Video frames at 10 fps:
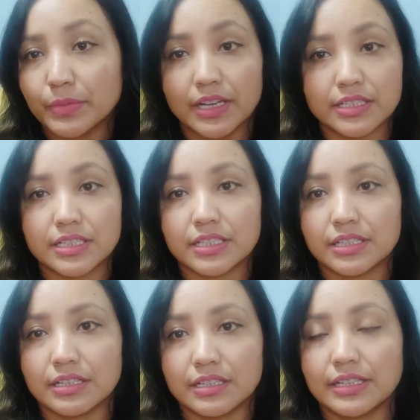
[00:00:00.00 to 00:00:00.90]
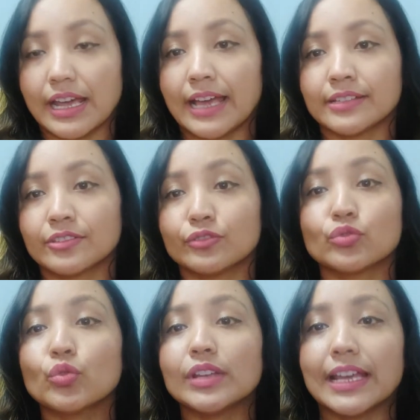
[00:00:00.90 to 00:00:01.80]
but it has
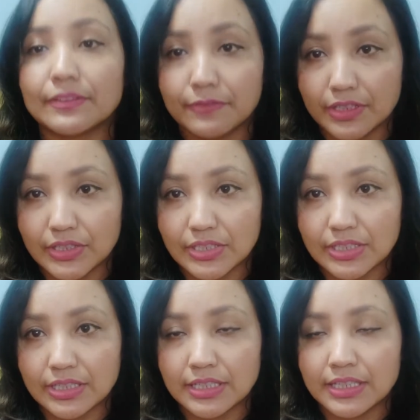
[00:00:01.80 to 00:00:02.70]
no life in it.